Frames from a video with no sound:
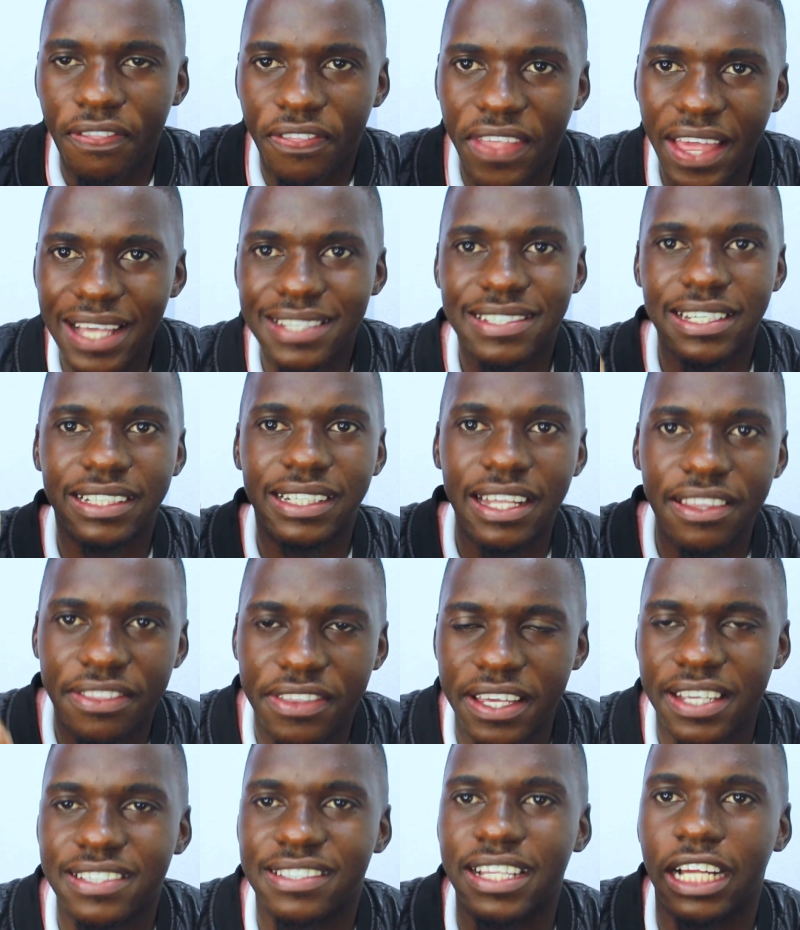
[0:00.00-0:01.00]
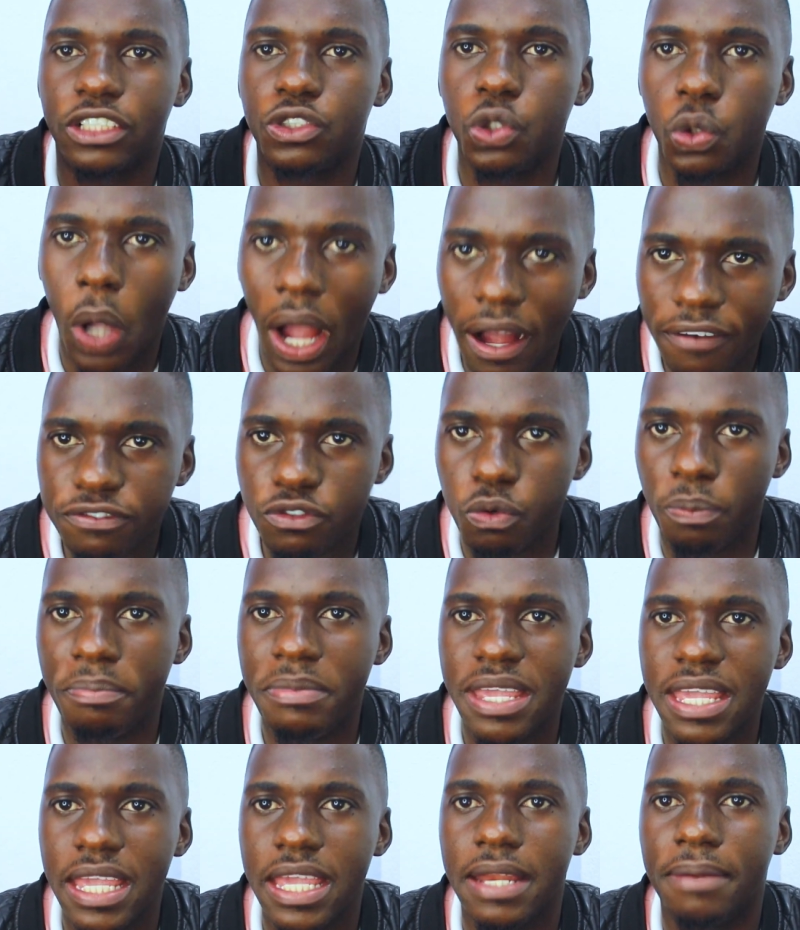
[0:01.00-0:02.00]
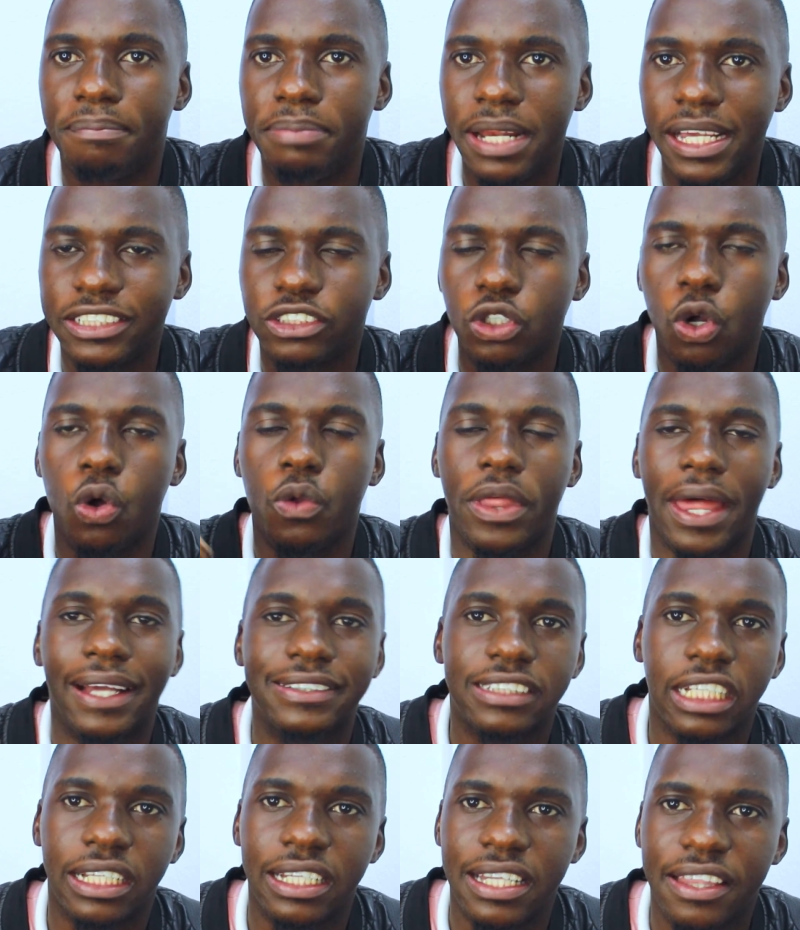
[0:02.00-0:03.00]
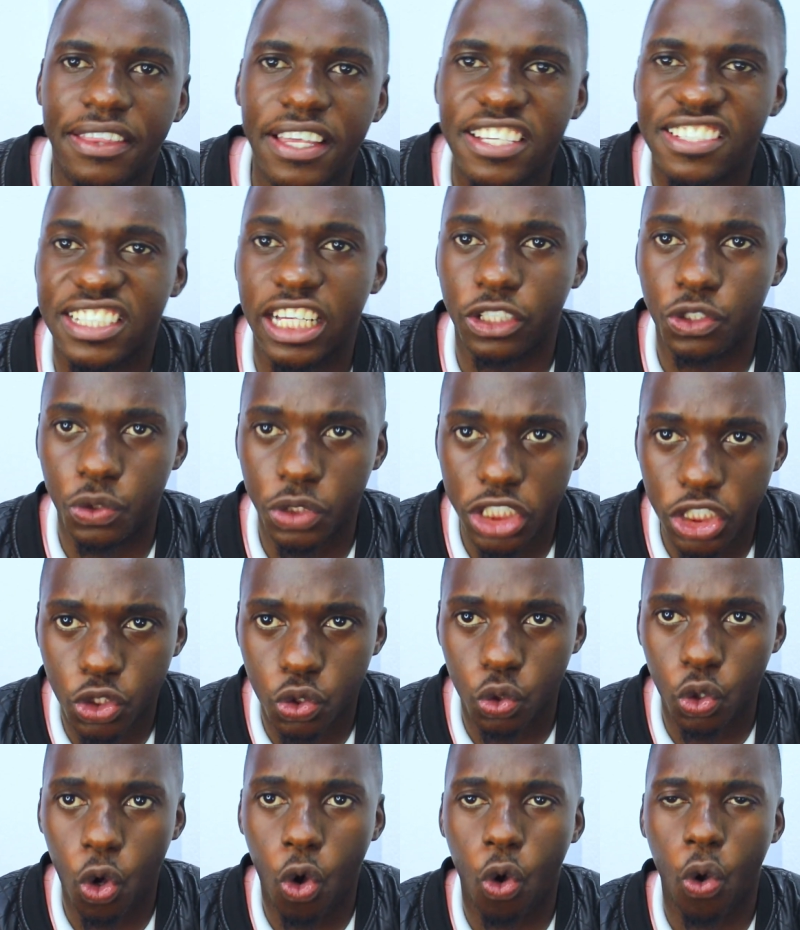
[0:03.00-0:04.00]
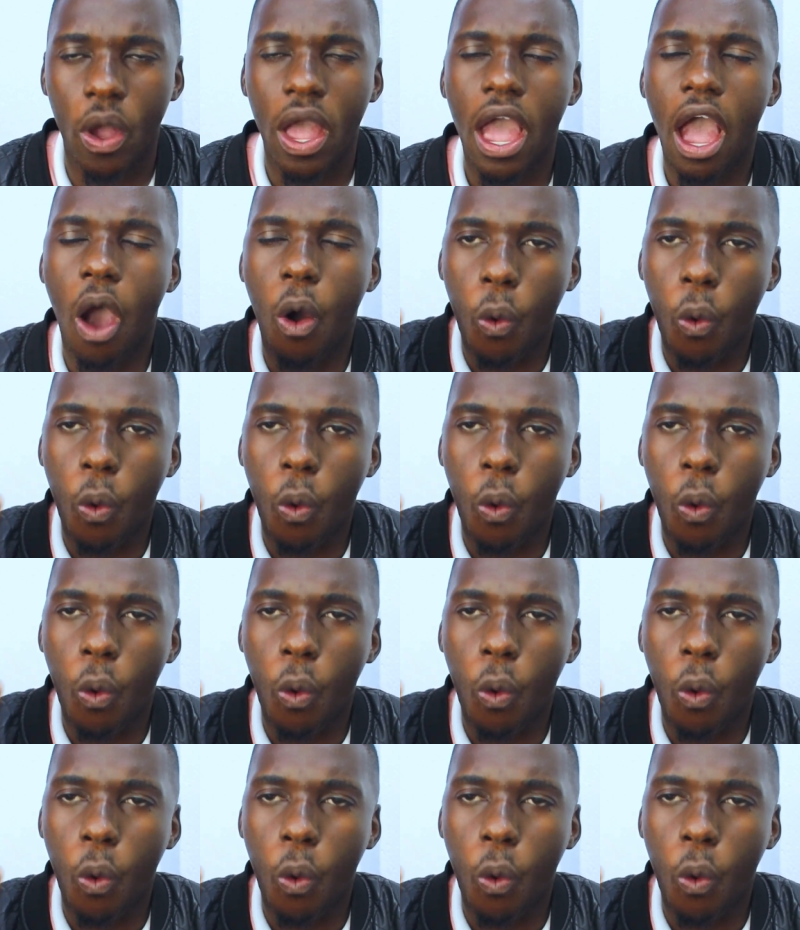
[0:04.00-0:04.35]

there are certain things that you have to be in place, or there are certain things that you need to know.